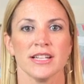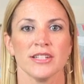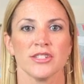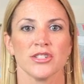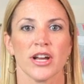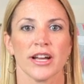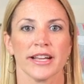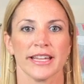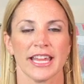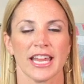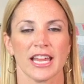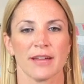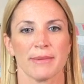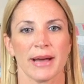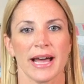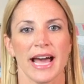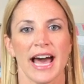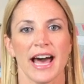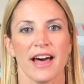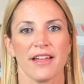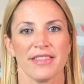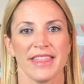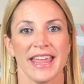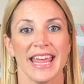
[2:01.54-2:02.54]
talking about
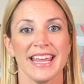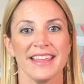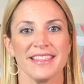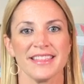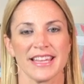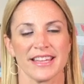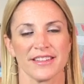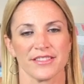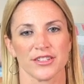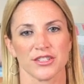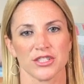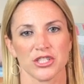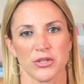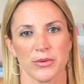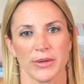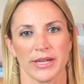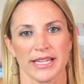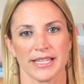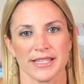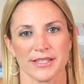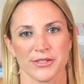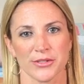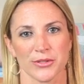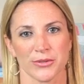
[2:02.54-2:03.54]
how they think they're doing
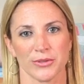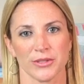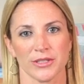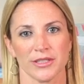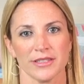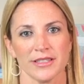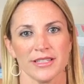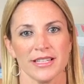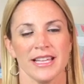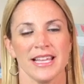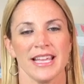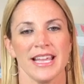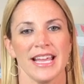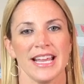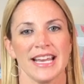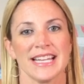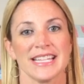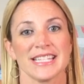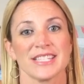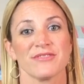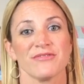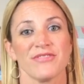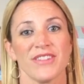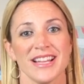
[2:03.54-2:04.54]
in school. And
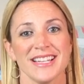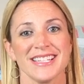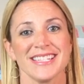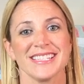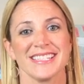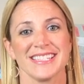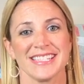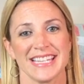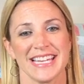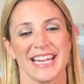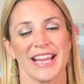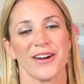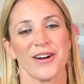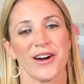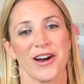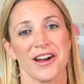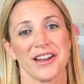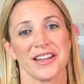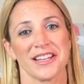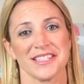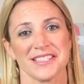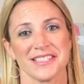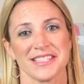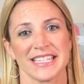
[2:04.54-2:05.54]
it's fun to see how
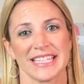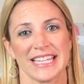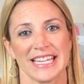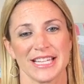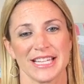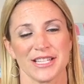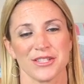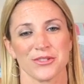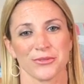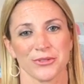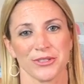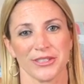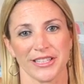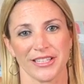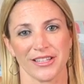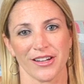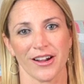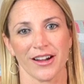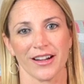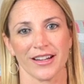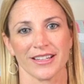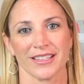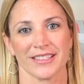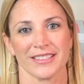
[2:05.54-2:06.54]
honest the kids really
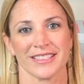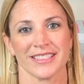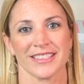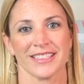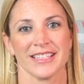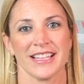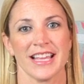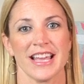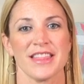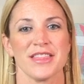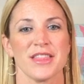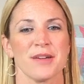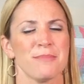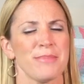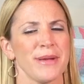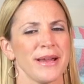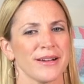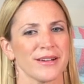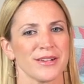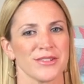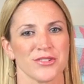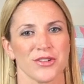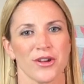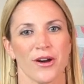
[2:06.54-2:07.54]
are. The
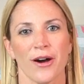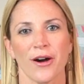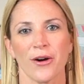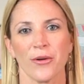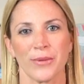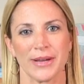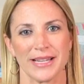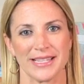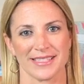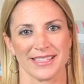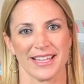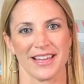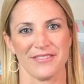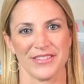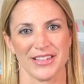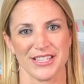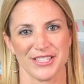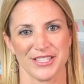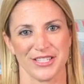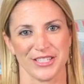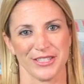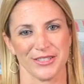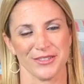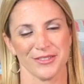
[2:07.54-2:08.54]
parents always love it
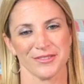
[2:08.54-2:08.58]
too.